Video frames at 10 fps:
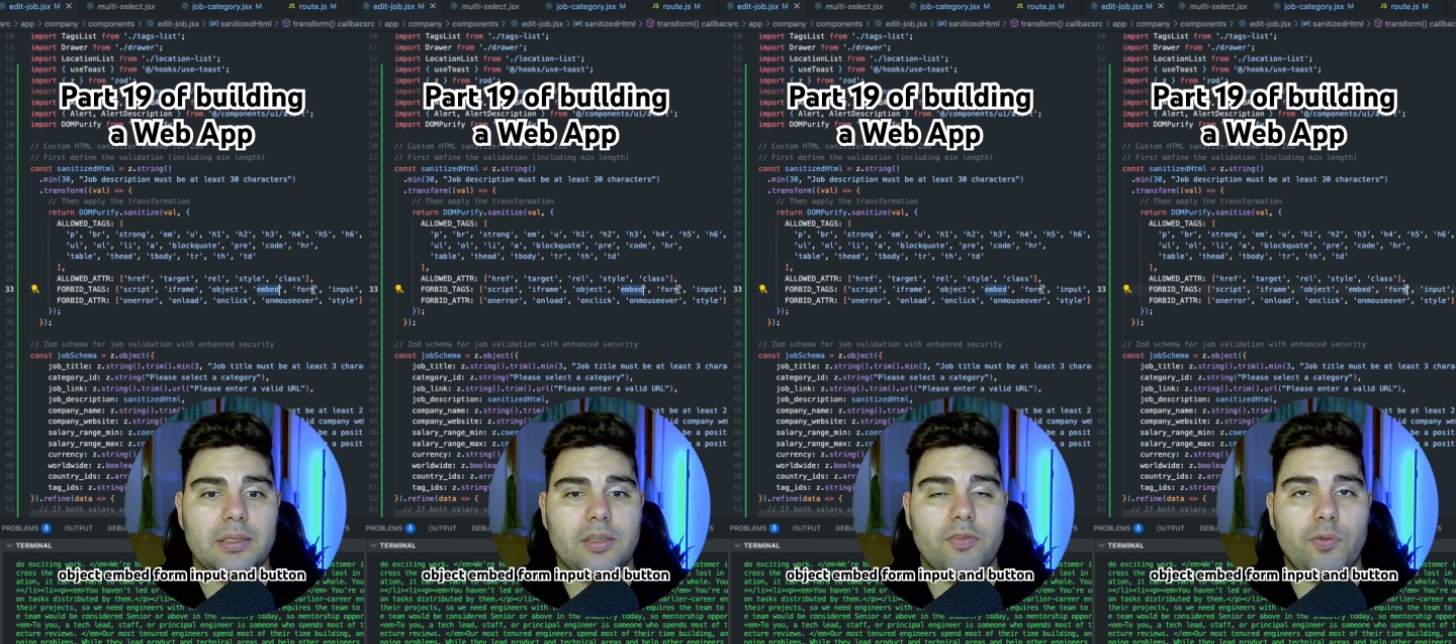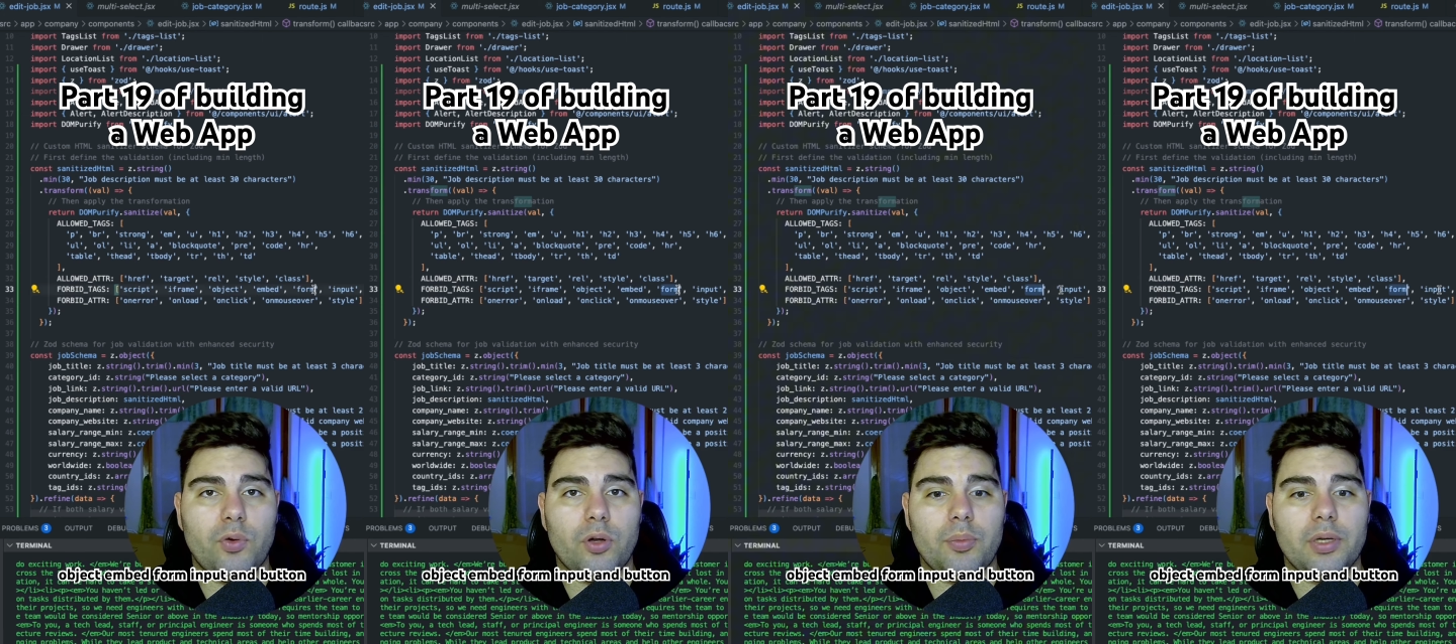
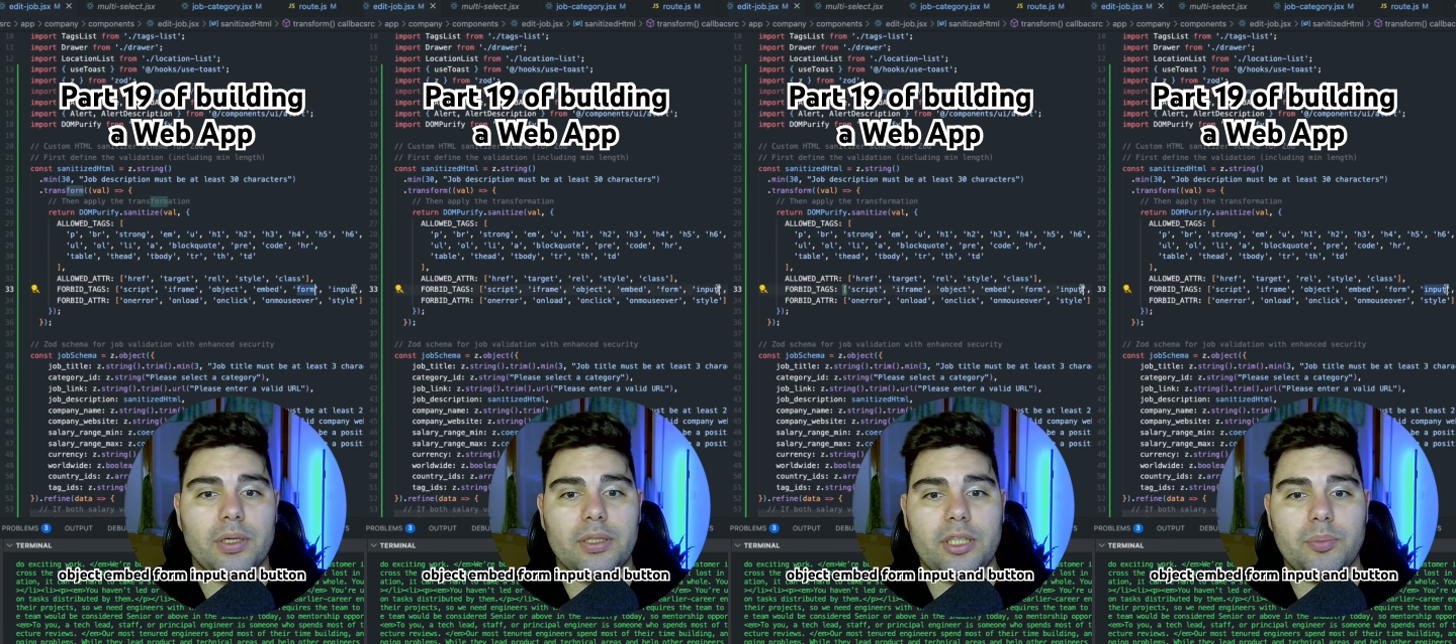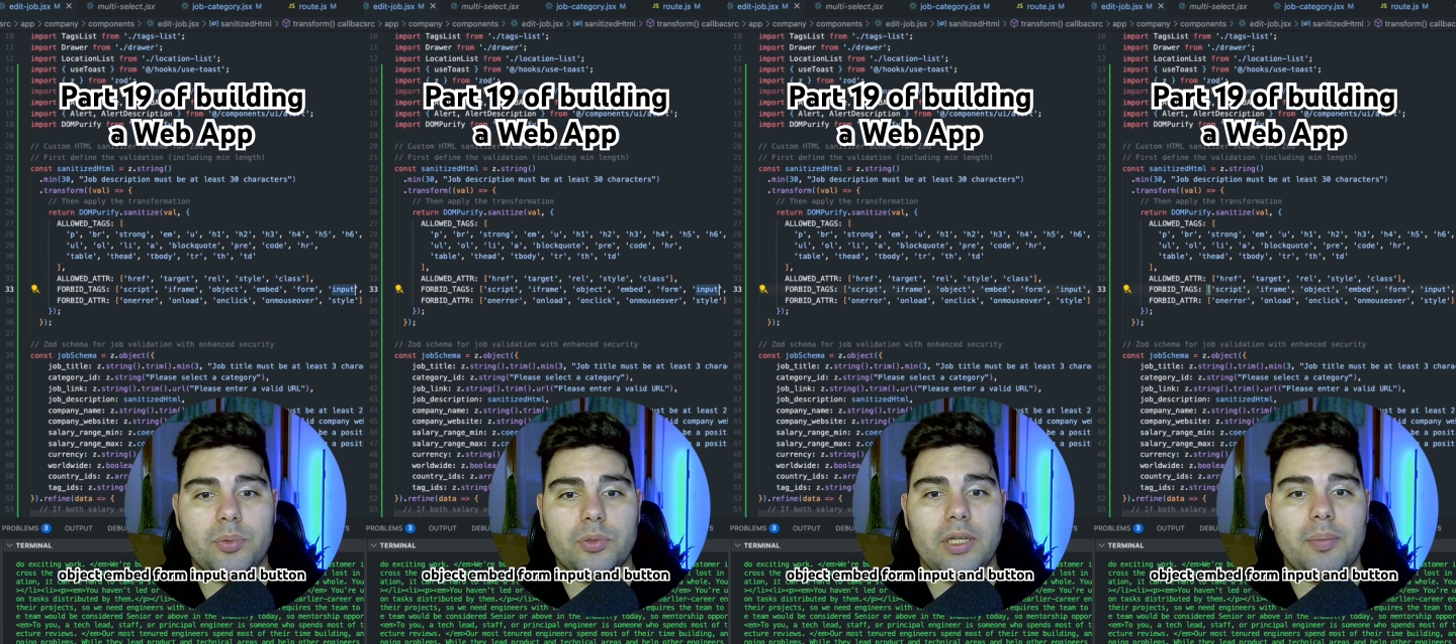form,
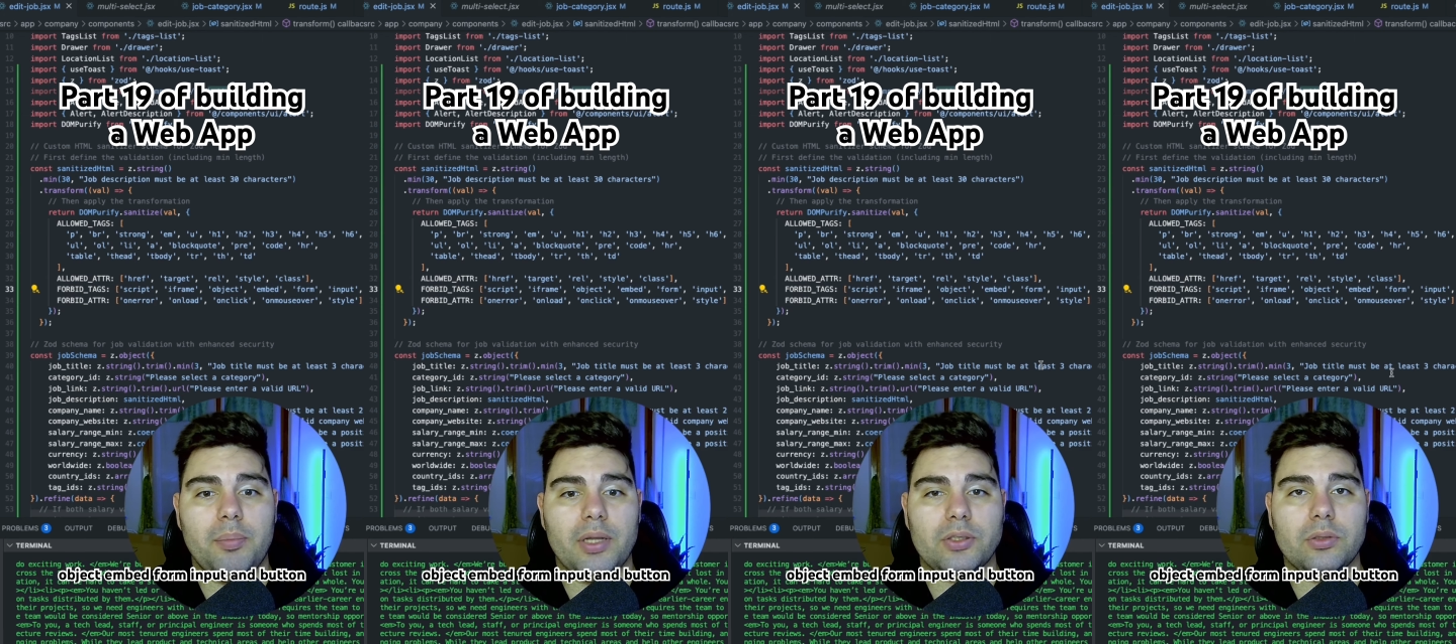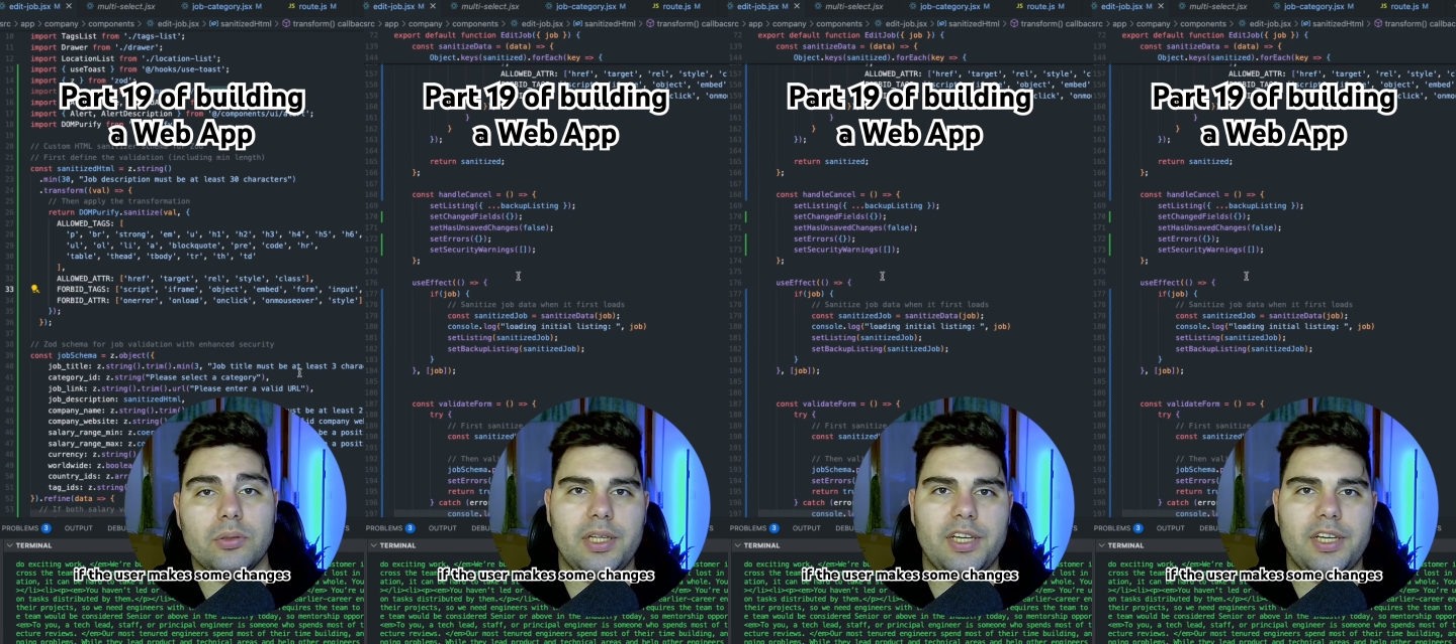input, and button.